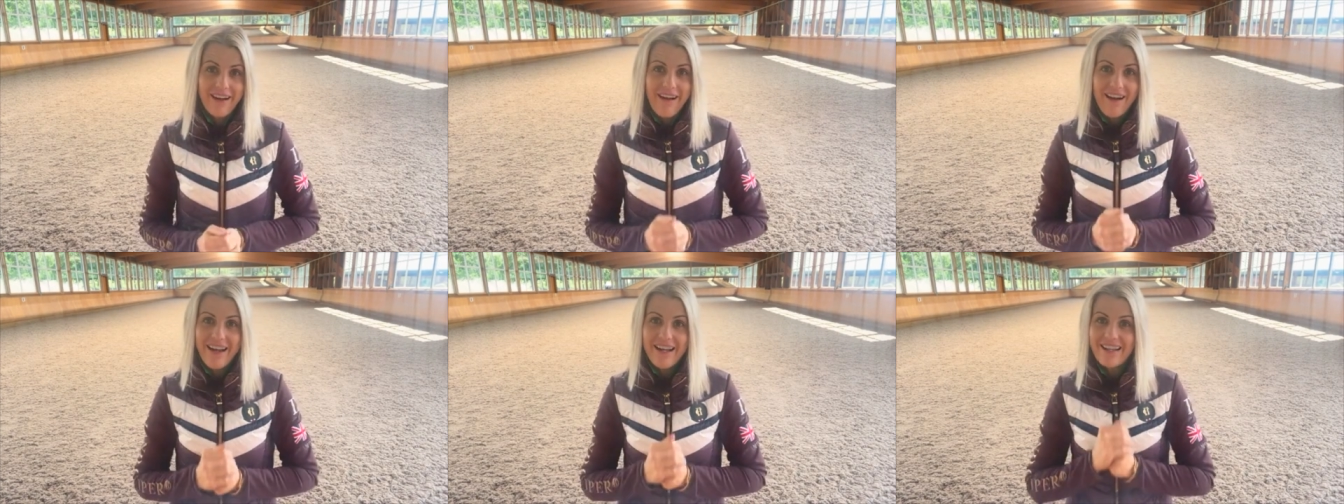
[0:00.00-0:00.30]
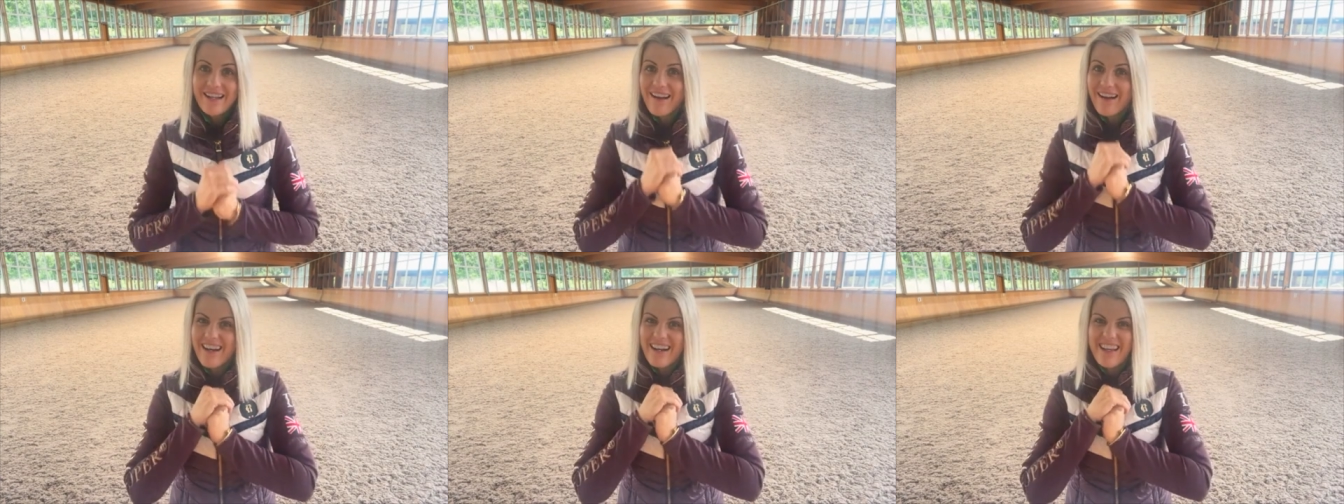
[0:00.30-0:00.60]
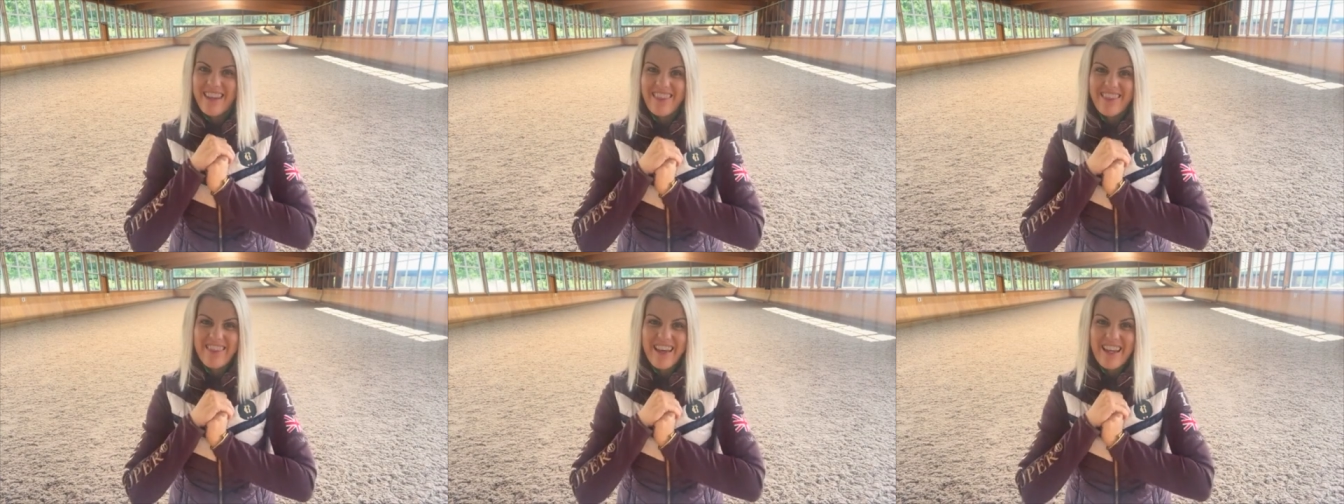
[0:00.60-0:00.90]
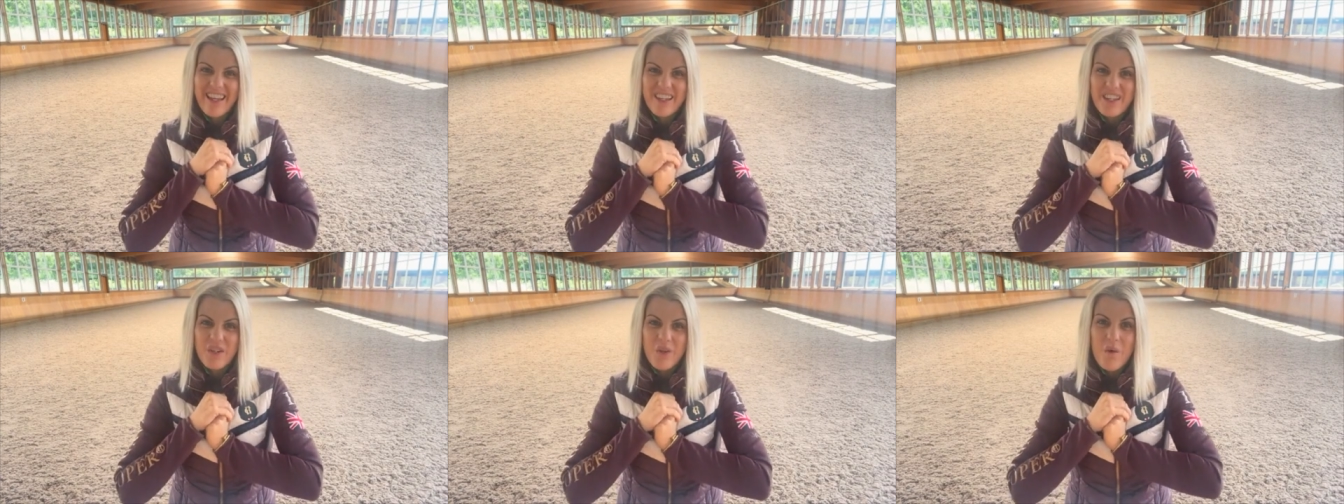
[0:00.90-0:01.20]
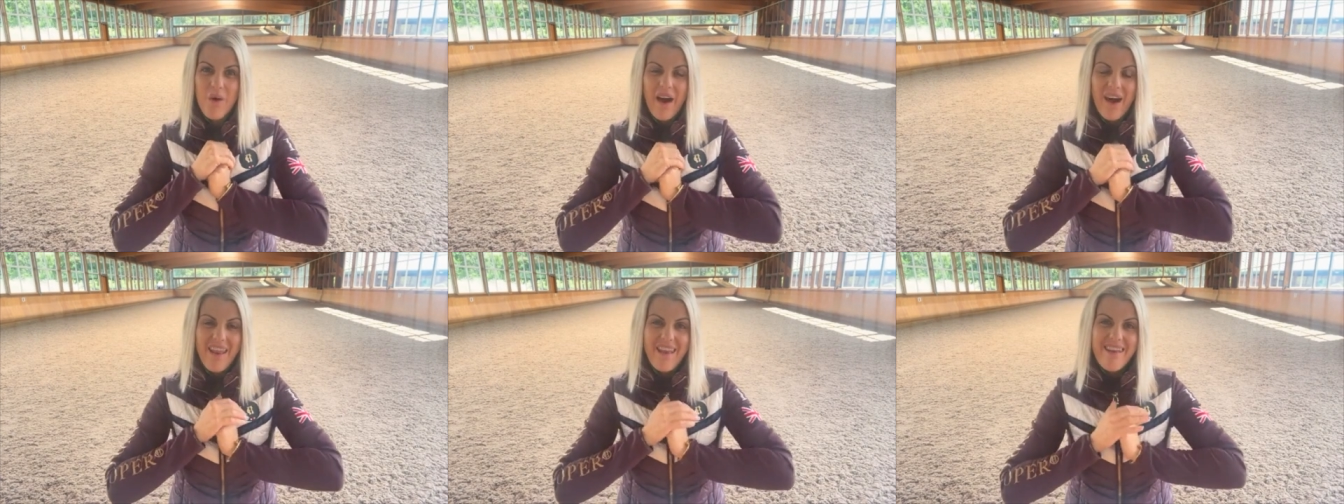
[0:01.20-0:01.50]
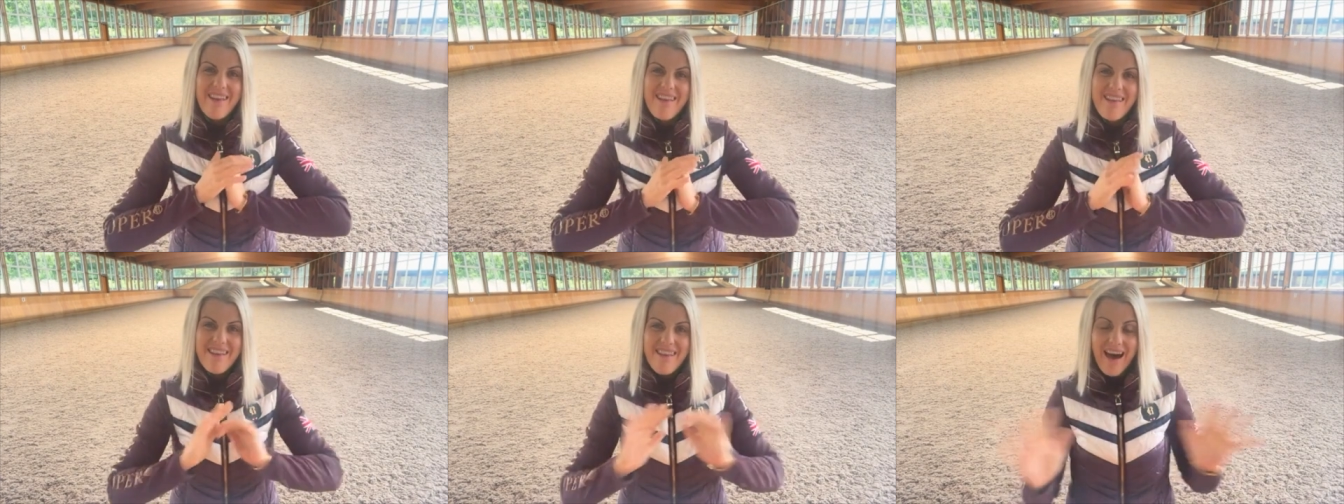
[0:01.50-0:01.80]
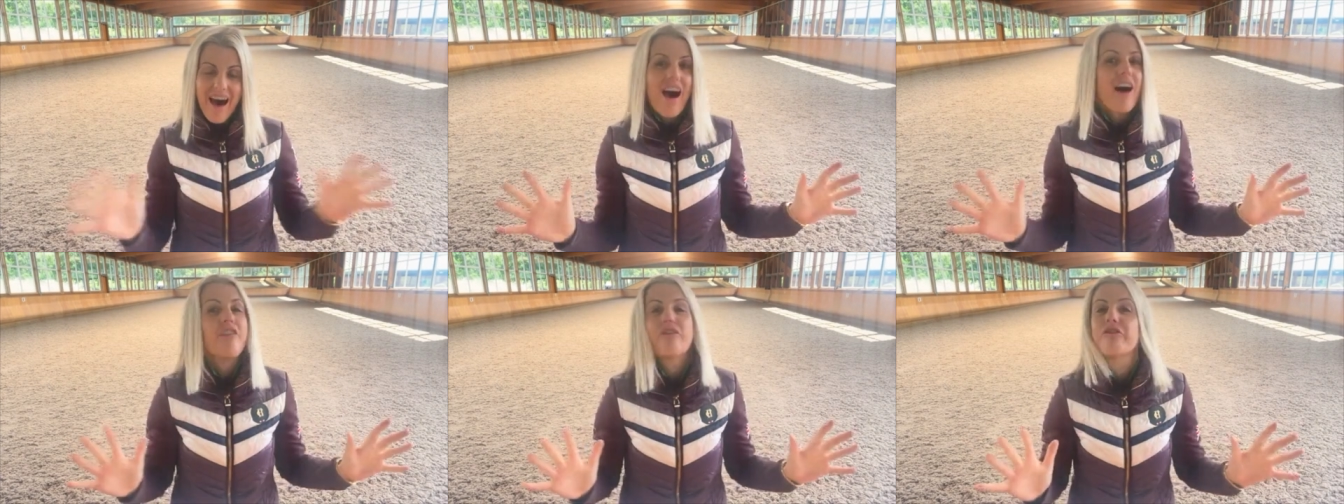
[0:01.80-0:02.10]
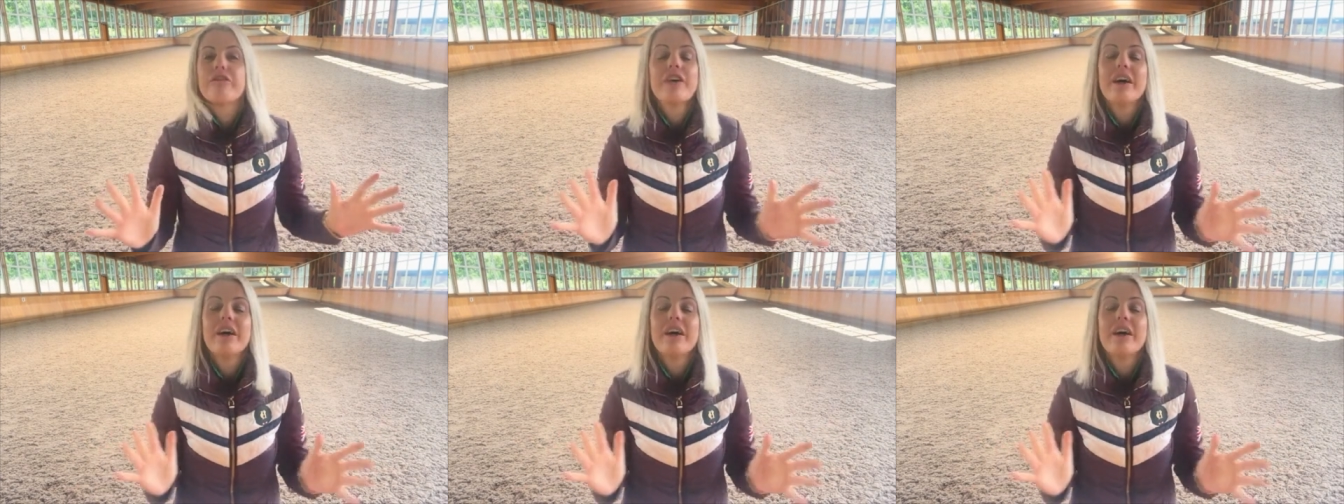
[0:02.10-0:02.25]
I can't thank you enough.